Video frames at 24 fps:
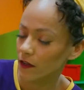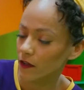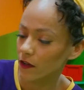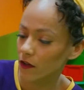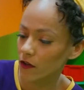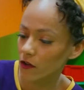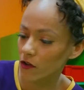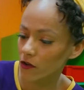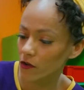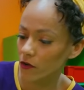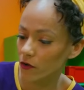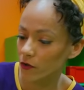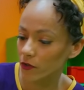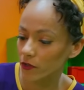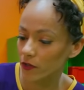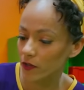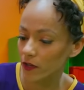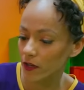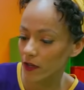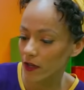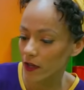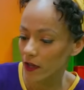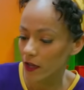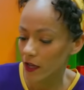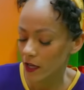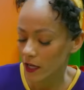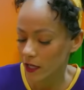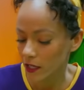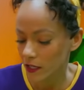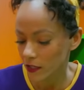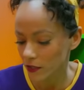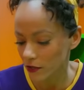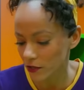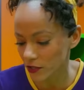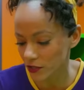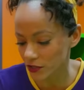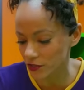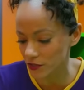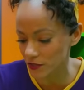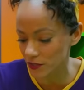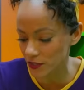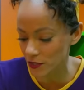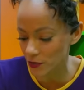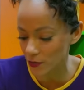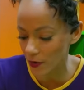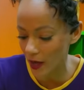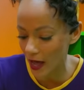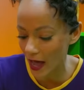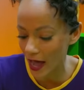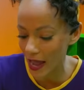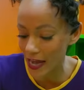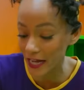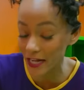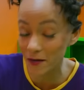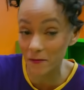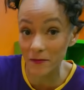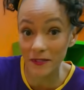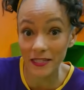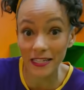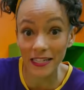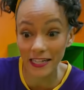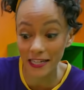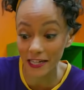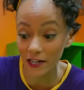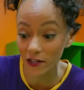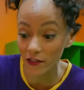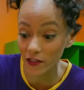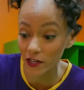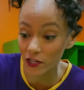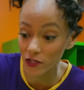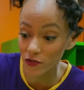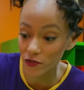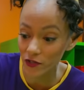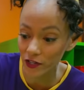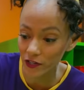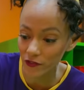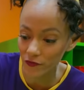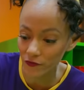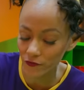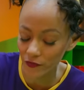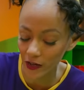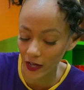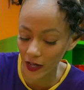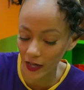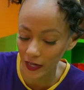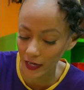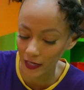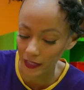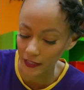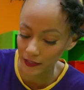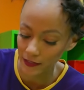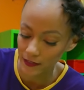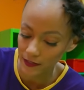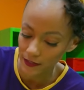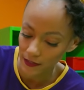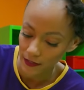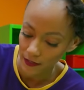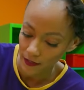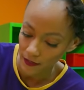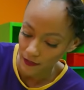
Oh, look, there's little items in here that you can find.